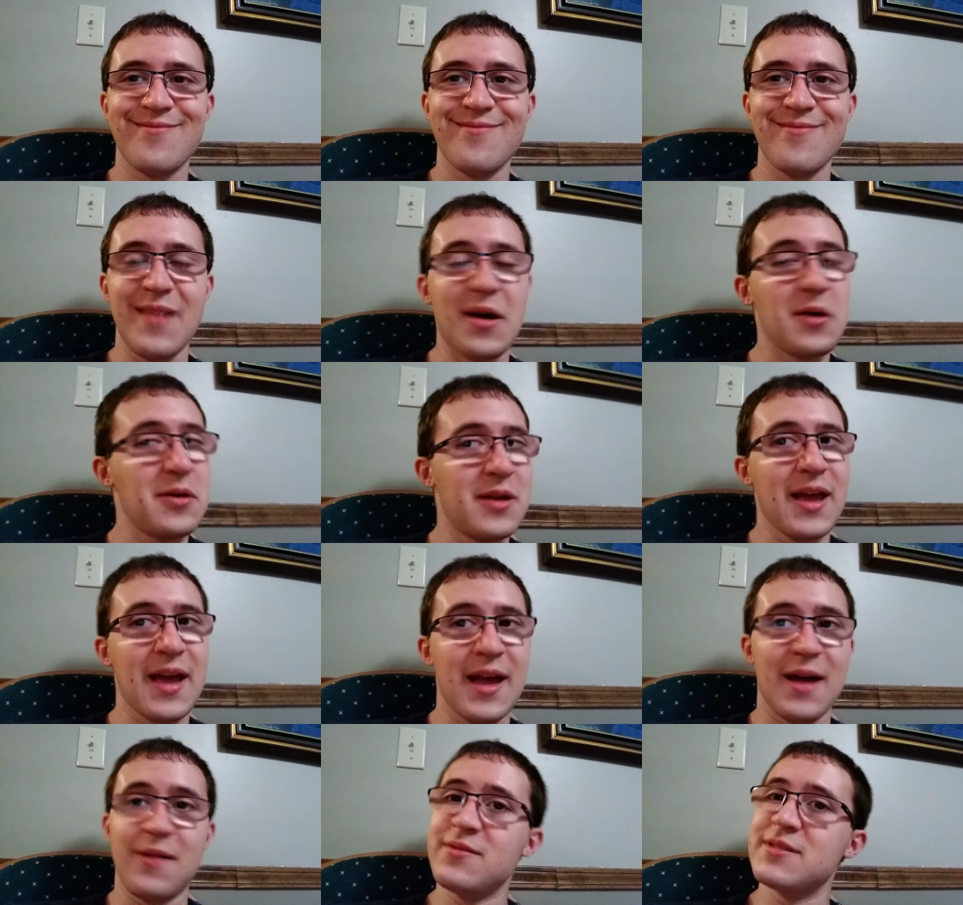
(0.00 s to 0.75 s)

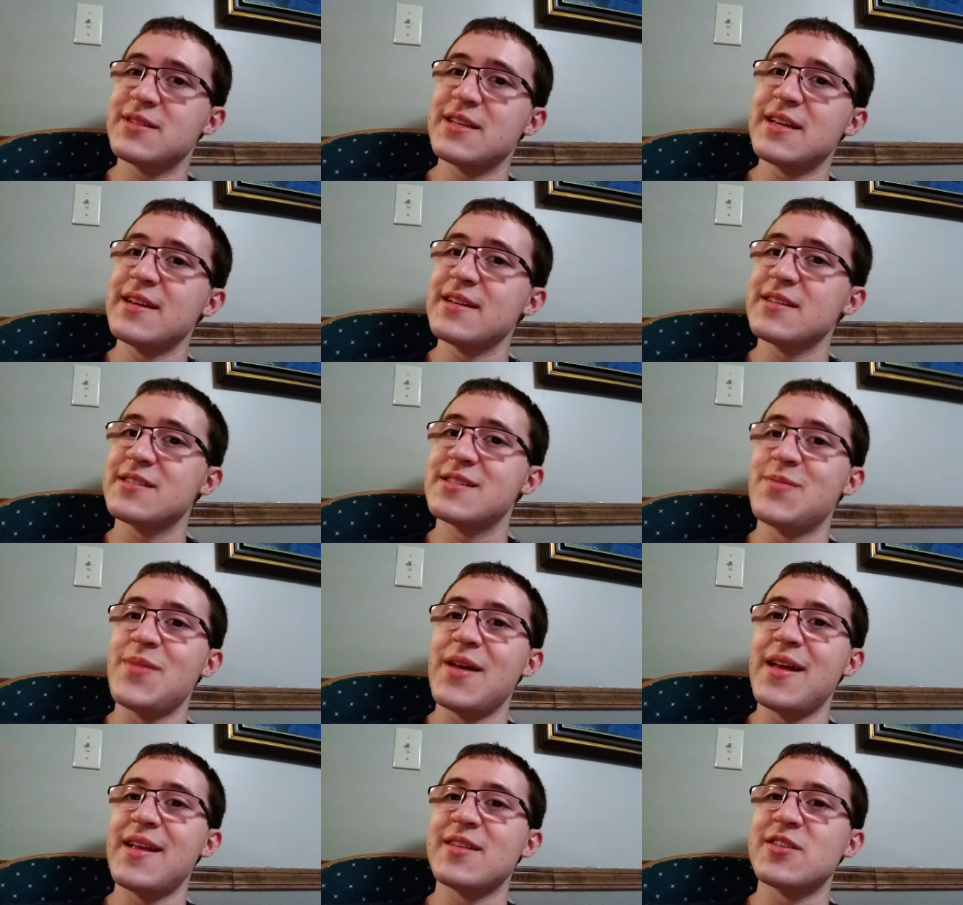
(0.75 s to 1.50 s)
Okay, I was getting
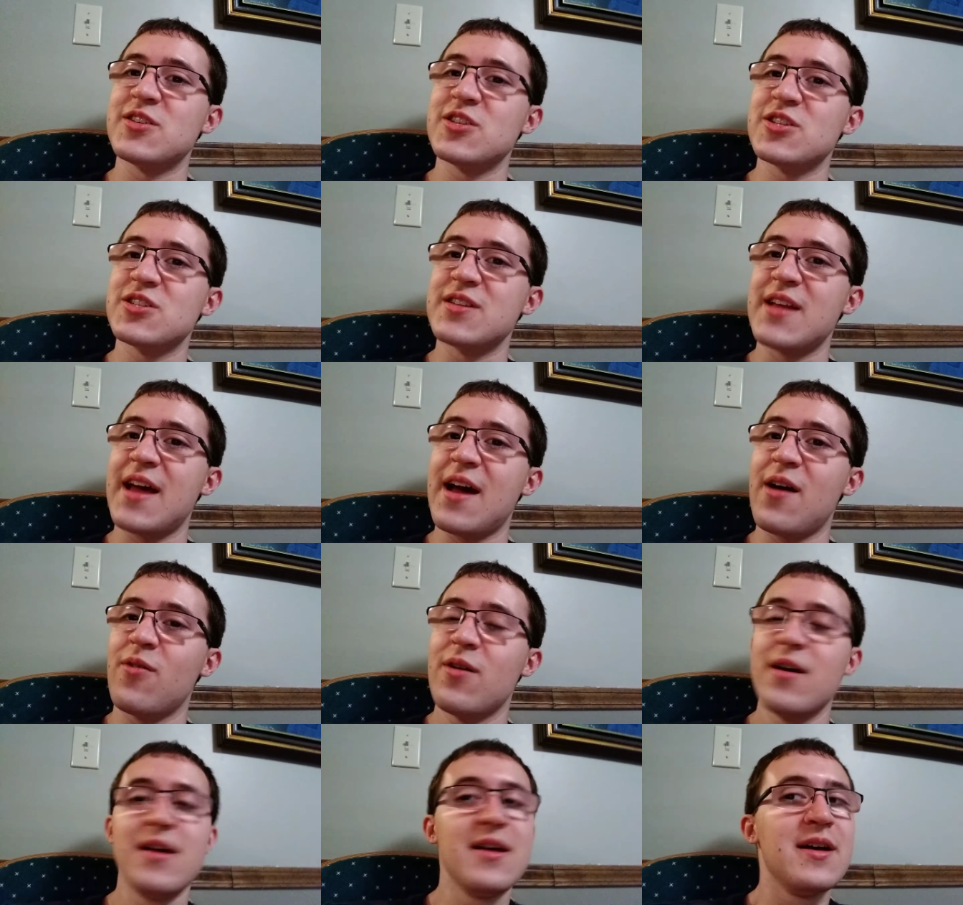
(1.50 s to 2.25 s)
smitten just
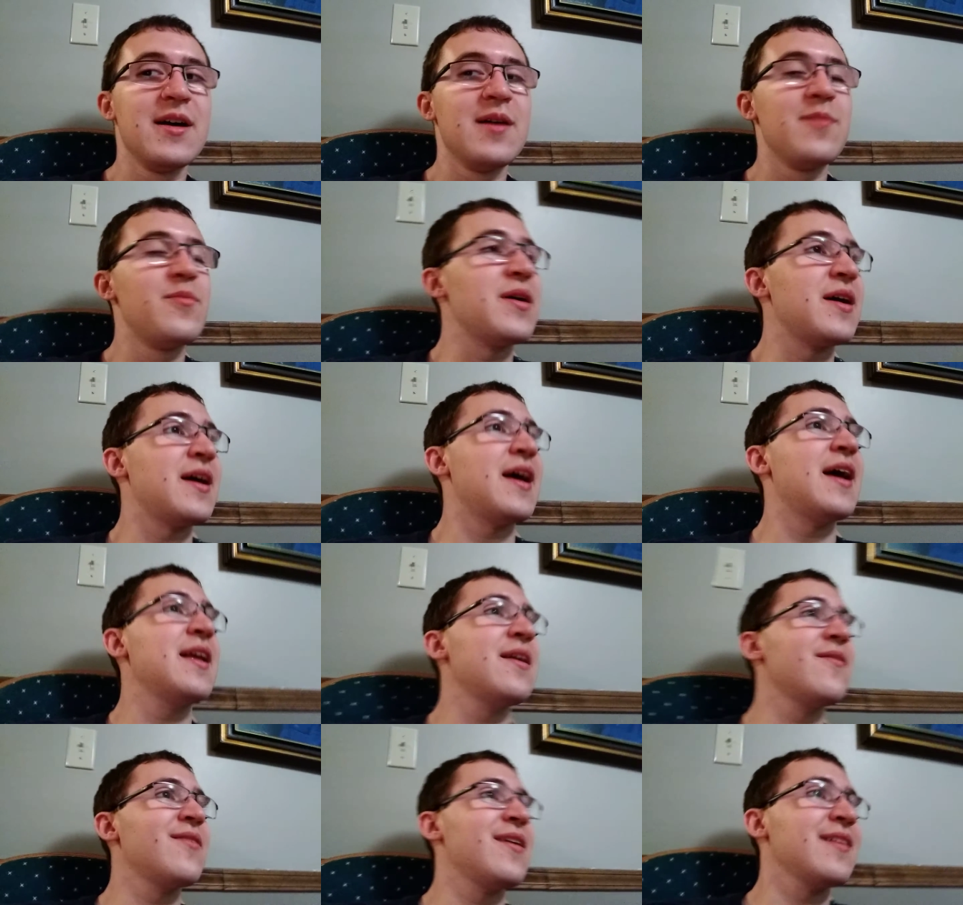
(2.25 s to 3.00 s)
now. But
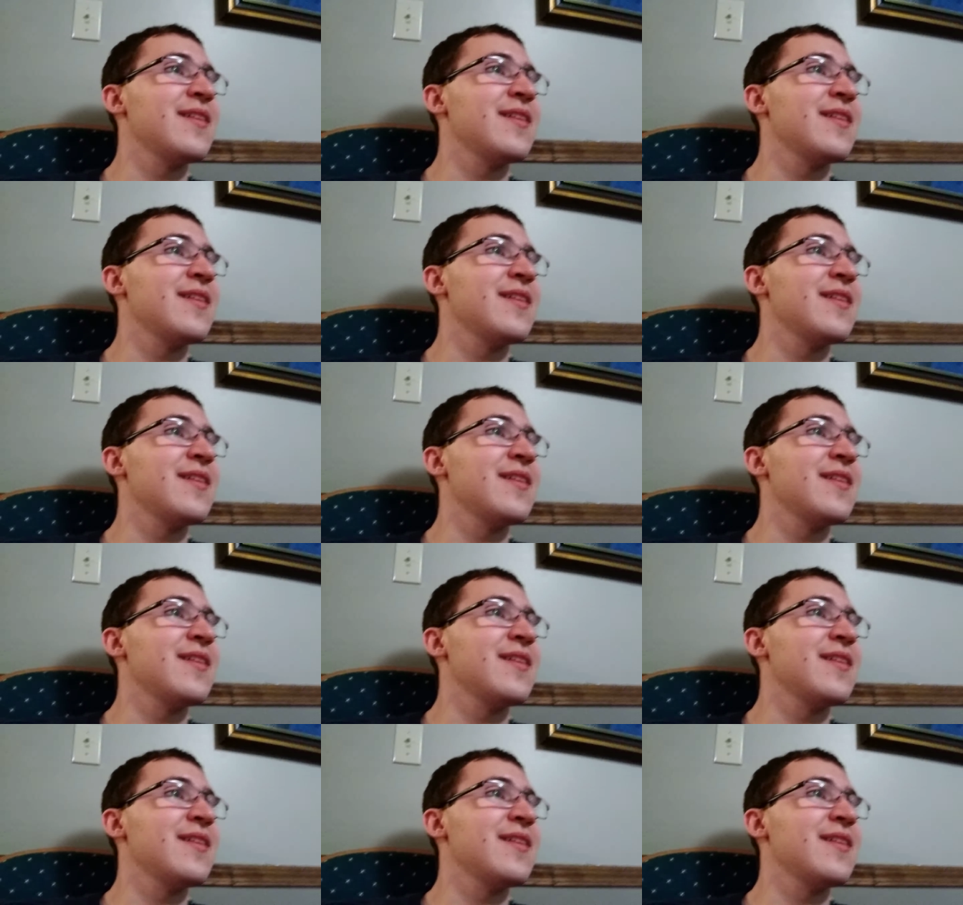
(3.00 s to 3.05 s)
anyway,